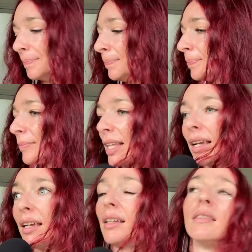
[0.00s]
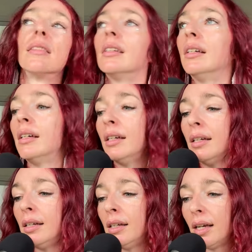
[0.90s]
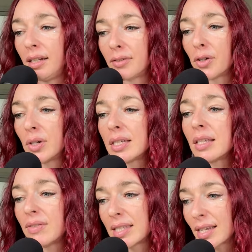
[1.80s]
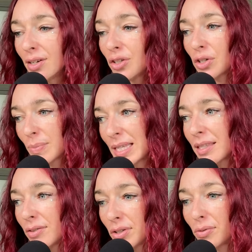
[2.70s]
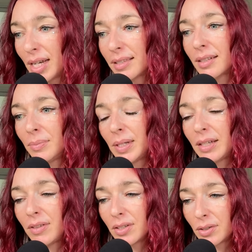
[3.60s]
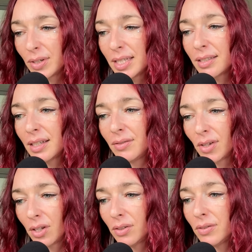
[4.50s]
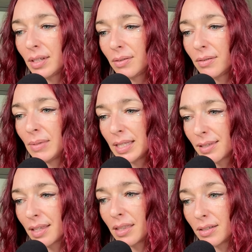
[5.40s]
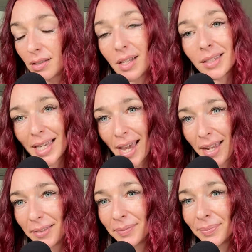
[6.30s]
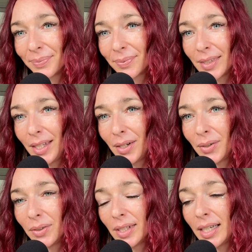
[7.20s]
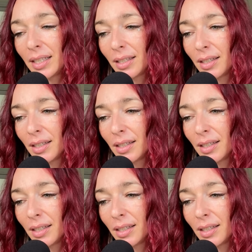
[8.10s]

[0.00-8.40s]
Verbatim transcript: and and of course, if it scares you, it means there's a risk. But if there's a risk involved, it means that there's a lot to gain, you know? Like,